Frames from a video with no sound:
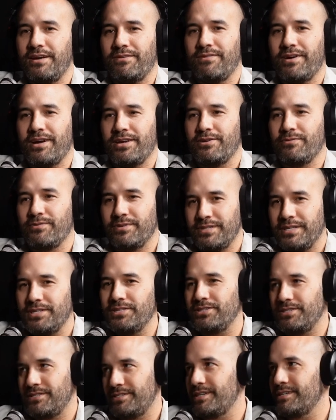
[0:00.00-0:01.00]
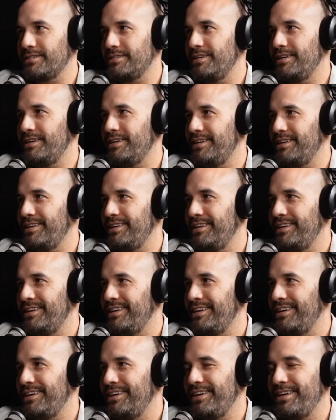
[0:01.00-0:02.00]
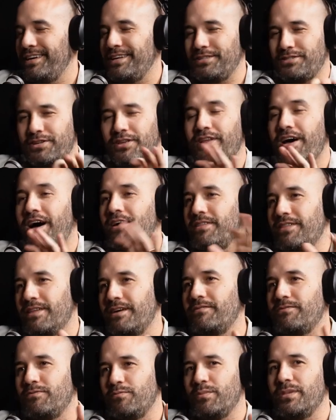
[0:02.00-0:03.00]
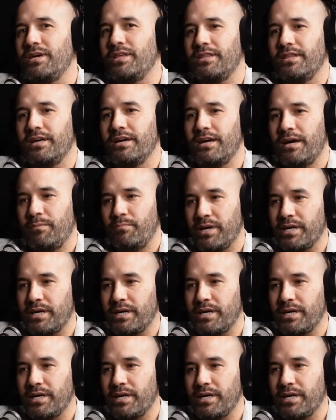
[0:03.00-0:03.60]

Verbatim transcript: that right, your retention sucks. And so I think for me the